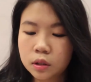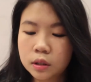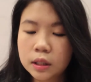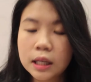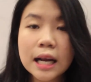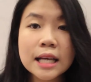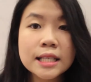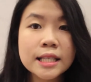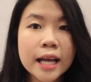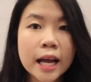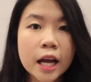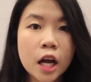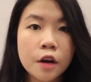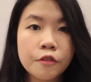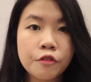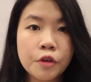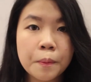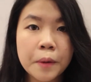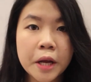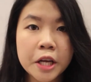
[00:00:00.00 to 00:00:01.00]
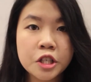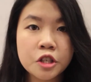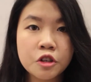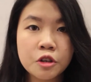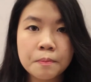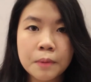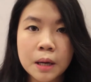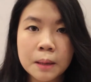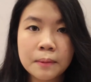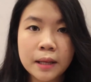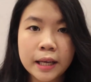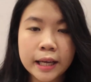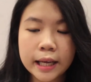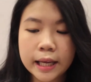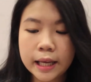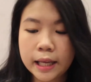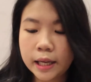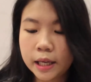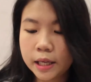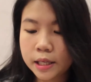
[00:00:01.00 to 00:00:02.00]
The last thing I got from Nature Republic,
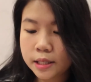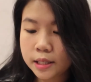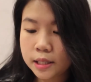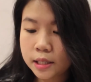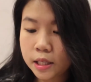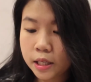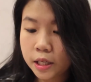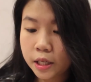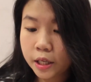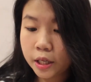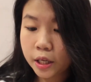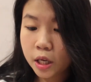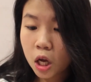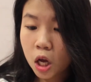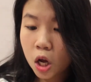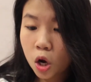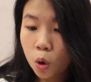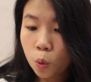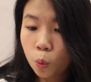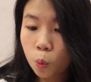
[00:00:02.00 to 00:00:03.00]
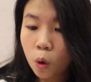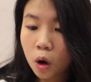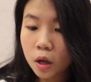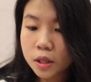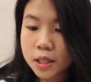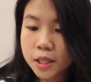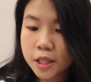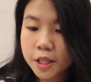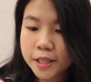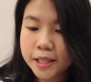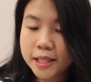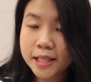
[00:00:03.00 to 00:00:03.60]
it is the water